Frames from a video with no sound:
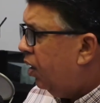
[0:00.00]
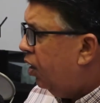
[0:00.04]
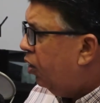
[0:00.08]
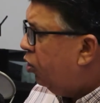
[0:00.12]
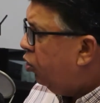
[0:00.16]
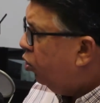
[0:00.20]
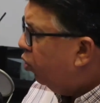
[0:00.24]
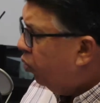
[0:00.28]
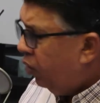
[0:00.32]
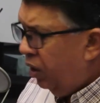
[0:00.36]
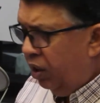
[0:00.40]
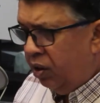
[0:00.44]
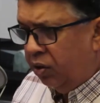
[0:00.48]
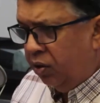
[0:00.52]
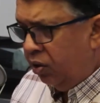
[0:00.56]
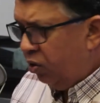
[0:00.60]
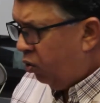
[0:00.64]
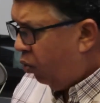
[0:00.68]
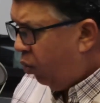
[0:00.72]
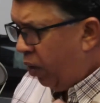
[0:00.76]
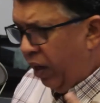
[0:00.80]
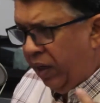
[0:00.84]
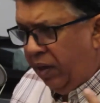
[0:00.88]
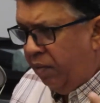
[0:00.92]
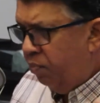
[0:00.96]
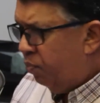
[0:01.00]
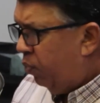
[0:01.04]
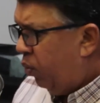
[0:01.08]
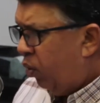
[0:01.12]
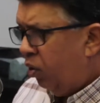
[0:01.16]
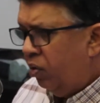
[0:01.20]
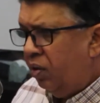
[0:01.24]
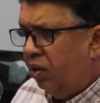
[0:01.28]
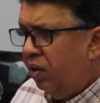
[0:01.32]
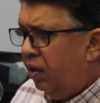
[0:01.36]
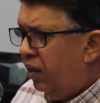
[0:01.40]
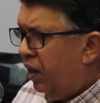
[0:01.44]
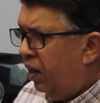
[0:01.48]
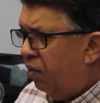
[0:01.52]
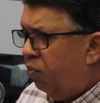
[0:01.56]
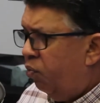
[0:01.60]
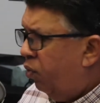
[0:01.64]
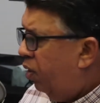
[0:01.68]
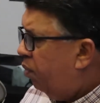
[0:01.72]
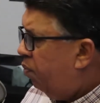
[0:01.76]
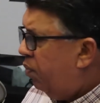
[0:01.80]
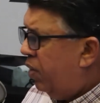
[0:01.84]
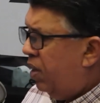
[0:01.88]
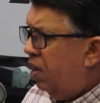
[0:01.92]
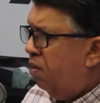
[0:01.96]
So it's quite important that
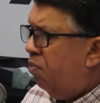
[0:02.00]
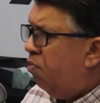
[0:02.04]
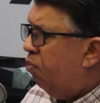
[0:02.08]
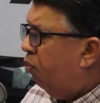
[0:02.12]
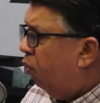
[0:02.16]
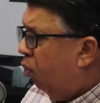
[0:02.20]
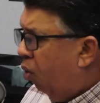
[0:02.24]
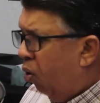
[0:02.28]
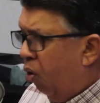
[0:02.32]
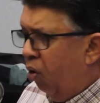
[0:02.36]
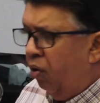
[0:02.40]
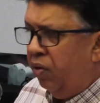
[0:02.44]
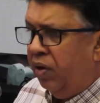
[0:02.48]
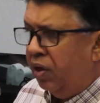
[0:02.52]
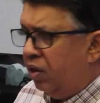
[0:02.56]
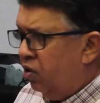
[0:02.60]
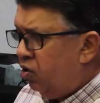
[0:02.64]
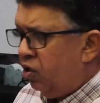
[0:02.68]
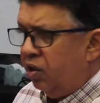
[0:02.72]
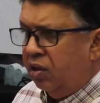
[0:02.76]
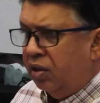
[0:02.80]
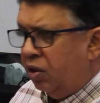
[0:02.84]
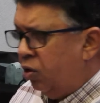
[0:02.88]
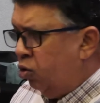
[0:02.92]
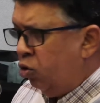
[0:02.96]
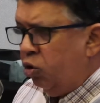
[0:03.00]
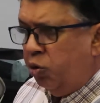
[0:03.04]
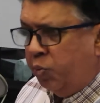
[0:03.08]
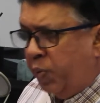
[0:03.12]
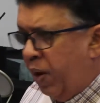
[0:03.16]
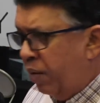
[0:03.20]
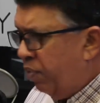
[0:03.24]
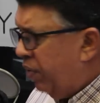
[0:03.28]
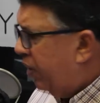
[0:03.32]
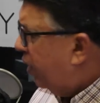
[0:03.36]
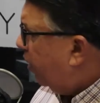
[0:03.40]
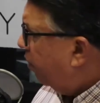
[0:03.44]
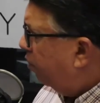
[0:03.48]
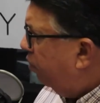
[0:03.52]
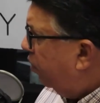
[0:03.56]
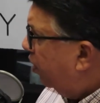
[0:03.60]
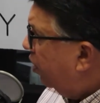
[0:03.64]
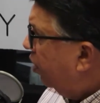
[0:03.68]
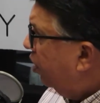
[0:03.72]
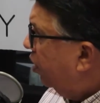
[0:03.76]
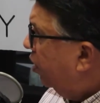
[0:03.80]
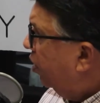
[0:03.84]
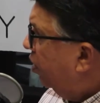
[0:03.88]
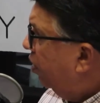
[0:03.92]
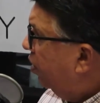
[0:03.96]
we be more than just a newspaper
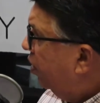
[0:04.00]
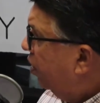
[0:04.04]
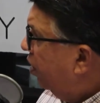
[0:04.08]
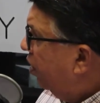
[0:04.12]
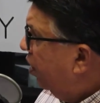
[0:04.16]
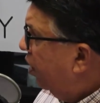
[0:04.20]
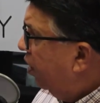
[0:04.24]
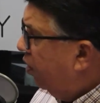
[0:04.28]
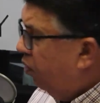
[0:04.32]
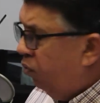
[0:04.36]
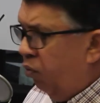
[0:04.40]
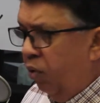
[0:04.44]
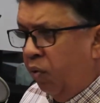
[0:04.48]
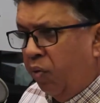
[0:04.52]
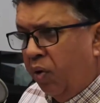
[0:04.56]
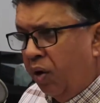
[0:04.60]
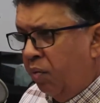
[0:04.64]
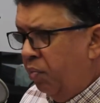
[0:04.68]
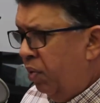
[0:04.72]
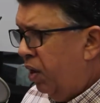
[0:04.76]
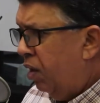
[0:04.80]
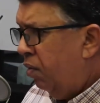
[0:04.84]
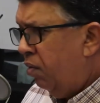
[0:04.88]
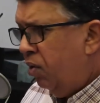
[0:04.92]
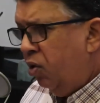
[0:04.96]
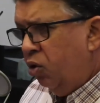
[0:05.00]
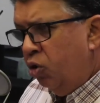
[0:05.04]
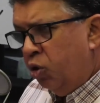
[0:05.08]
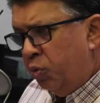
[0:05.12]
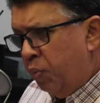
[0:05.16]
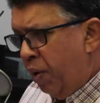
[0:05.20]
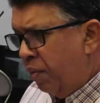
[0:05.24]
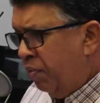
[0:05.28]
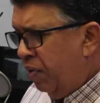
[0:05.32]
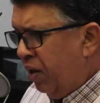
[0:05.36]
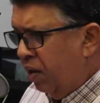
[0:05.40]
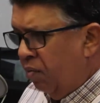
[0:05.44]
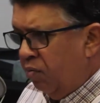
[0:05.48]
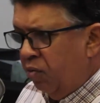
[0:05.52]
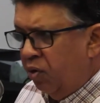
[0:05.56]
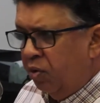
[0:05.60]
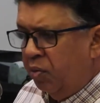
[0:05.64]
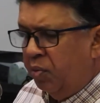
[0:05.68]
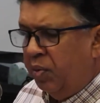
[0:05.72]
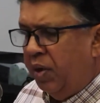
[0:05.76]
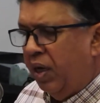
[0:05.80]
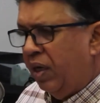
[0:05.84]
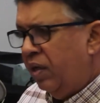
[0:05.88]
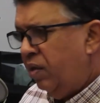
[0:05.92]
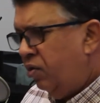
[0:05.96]
company. We want to be a newspaper company, we
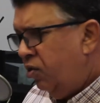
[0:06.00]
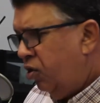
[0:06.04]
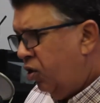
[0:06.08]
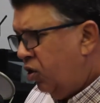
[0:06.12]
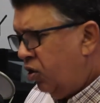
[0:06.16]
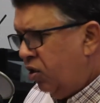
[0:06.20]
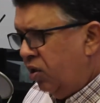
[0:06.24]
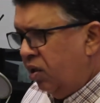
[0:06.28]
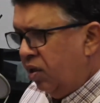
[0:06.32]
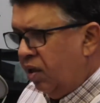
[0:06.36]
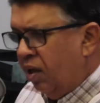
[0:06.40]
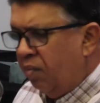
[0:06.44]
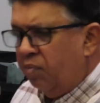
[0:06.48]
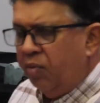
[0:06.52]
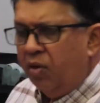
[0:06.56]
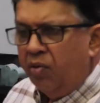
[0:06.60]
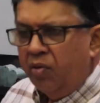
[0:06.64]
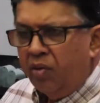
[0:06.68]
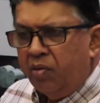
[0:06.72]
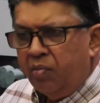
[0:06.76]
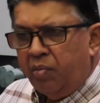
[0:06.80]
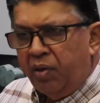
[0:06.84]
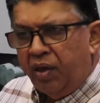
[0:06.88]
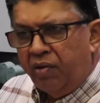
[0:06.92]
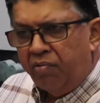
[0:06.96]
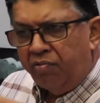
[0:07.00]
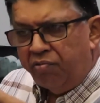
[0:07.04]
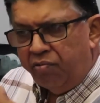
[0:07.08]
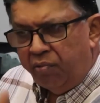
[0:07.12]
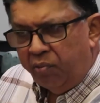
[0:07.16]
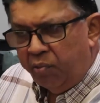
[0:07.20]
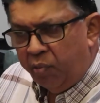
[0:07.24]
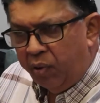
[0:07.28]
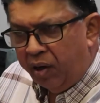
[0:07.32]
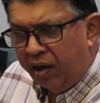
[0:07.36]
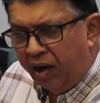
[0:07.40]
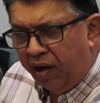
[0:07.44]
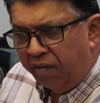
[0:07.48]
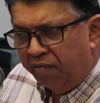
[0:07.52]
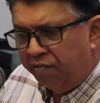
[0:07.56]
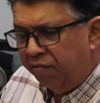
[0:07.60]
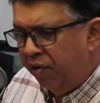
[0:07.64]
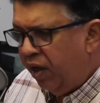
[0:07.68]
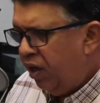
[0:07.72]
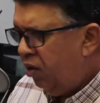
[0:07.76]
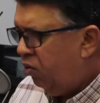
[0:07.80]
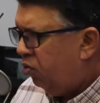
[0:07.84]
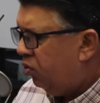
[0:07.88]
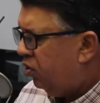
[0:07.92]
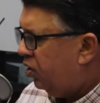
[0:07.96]
want to be a digital company, we want to have
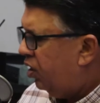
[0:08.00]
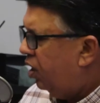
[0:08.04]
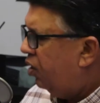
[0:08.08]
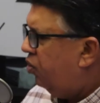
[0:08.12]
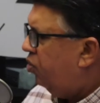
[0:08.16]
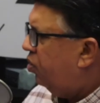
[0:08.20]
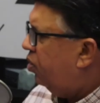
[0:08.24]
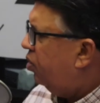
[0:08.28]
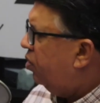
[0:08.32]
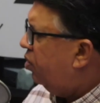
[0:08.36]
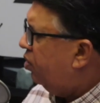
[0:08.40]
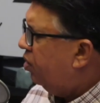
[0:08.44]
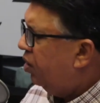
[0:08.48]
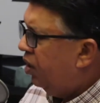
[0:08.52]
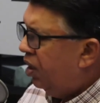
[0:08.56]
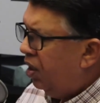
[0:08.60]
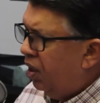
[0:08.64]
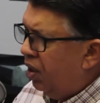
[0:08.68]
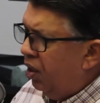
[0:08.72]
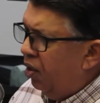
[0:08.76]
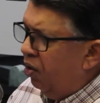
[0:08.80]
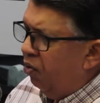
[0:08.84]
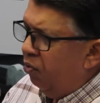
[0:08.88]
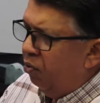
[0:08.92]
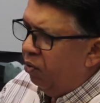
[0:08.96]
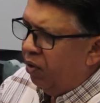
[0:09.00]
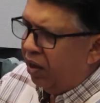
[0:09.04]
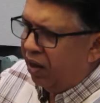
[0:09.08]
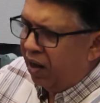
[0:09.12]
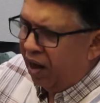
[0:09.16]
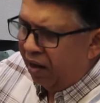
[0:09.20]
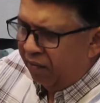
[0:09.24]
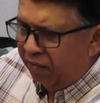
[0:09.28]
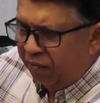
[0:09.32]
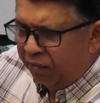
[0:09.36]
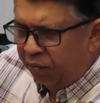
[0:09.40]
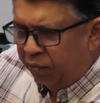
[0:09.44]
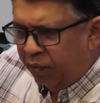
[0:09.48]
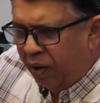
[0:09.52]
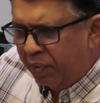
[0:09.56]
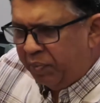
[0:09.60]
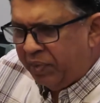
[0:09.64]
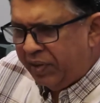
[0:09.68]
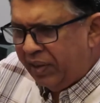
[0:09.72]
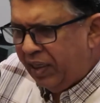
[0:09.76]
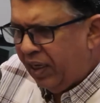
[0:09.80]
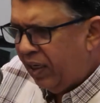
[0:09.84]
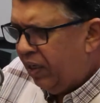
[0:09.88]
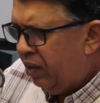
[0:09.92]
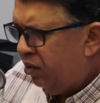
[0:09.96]
radio stations, we want to have
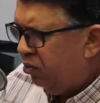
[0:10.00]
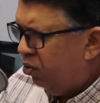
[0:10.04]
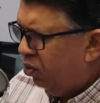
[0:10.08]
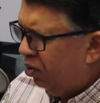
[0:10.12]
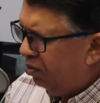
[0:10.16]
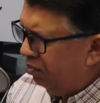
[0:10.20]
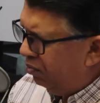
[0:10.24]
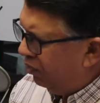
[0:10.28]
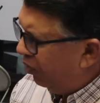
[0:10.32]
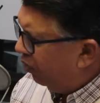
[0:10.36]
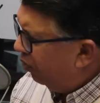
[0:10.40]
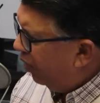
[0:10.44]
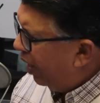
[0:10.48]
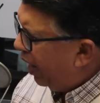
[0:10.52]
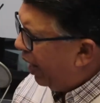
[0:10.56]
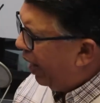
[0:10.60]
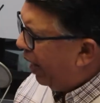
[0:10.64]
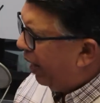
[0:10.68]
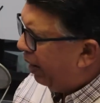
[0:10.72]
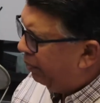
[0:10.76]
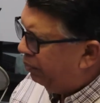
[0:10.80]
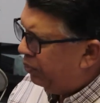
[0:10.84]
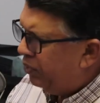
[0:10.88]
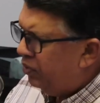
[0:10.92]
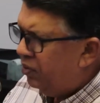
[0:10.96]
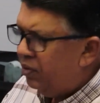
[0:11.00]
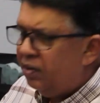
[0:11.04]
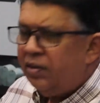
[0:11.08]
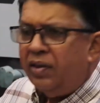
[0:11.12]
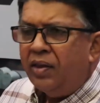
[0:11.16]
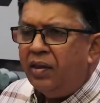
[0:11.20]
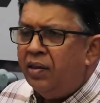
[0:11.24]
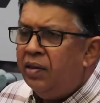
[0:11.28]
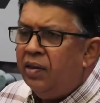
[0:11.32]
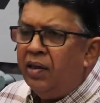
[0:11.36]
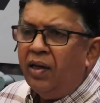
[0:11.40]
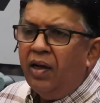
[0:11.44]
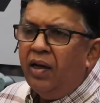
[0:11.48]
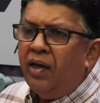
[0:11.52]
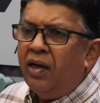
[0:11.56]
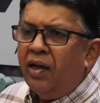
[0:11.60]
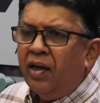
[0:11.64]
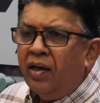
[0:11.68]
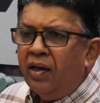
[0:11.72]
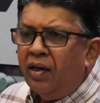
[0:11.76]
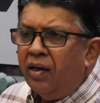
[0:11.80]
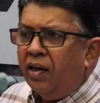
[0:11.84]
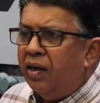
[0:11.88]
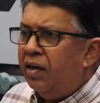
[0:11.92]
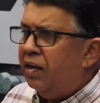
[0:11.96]
websites, apps,
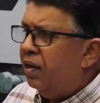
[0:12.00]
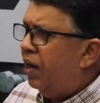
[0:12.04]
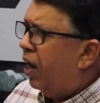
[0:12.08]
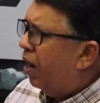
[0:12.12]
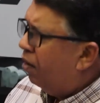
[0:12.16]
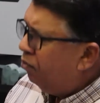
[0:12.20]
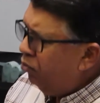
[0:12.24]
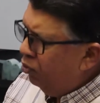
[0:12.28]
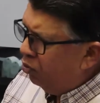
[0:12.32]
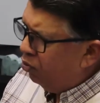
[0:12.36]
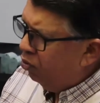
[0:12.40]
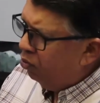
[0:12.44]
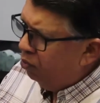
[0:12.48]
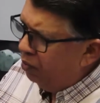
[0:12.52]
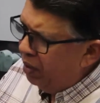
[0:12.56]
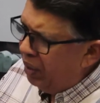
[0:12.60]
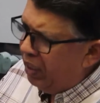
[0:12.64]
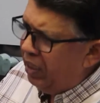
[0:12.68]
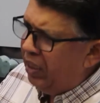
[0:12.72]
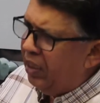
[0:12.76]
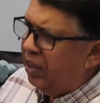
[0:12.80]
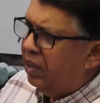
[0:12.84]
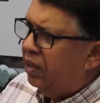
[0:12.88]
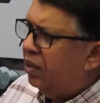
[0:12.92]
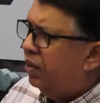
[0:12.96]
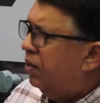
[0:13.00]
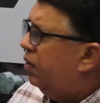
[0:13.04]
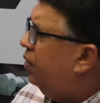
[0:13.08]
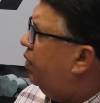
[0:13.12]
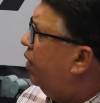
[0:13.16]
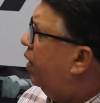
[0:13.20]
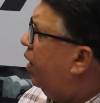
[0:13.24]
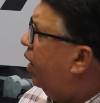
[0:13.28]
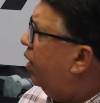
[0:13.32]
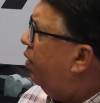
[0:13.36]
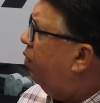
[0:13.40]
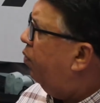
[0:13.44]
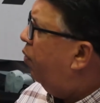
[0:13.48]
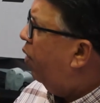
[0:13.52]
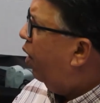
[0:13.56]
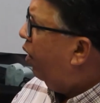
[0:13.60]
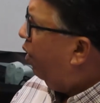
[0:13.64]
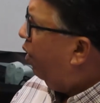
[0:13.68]
outdoor media, and